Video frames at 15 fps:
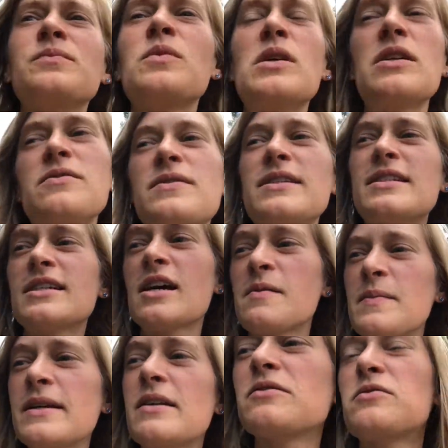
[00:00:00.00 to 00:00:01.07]
What if it's
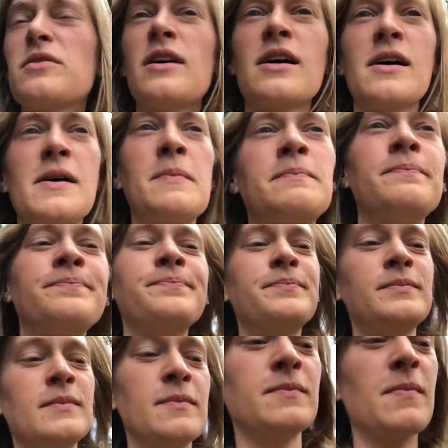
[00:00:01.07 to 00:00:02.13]
coming from
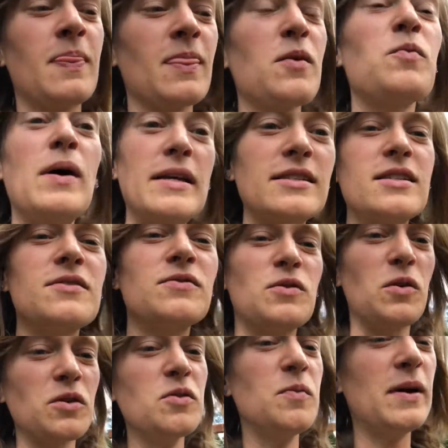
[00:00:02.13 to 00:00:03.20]
west of
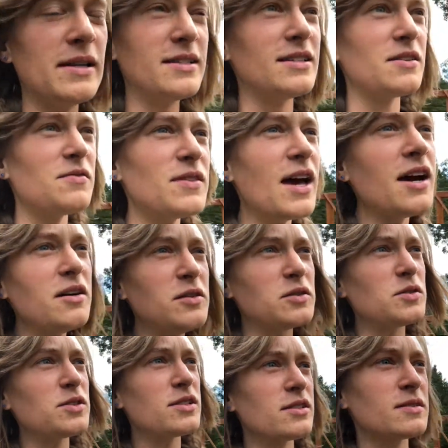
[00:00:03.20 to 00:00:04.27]
northwest of the
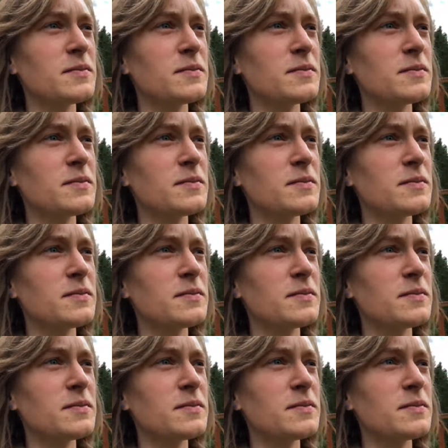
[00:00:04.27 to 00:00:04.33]
house?